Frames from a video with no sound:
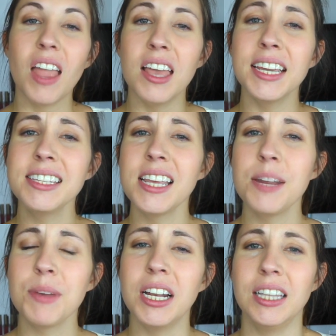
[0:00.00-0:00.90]
like I said,
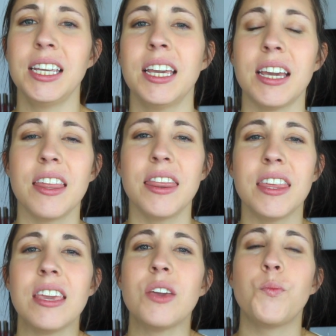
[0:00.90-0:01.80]
I'm going to link
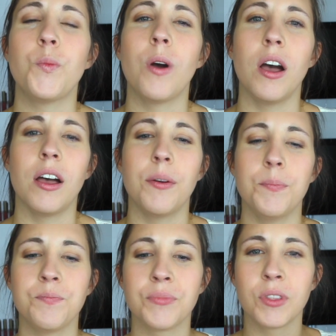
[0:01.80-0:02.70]
the
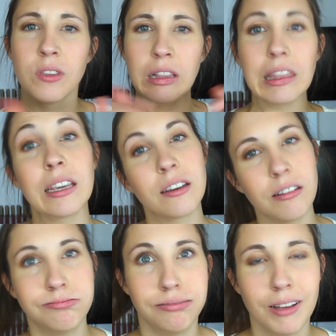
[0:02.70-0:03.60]
um, link.